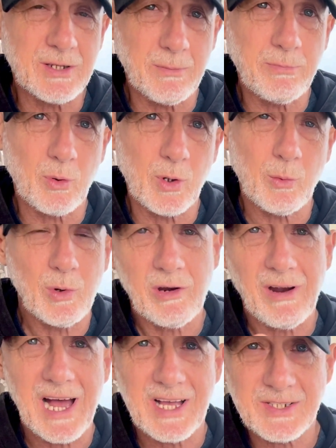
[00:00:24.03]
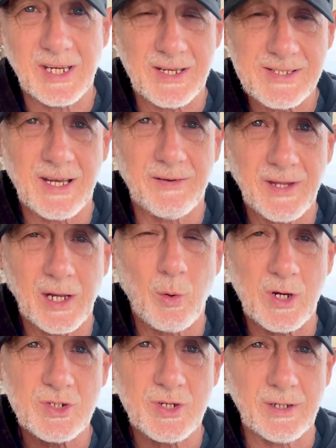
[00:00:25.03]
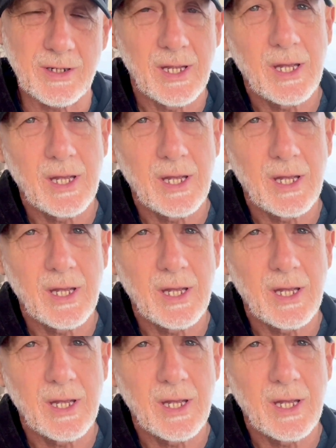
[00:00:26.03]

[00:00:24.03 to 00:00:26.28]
to the point where you're asking yourself that question.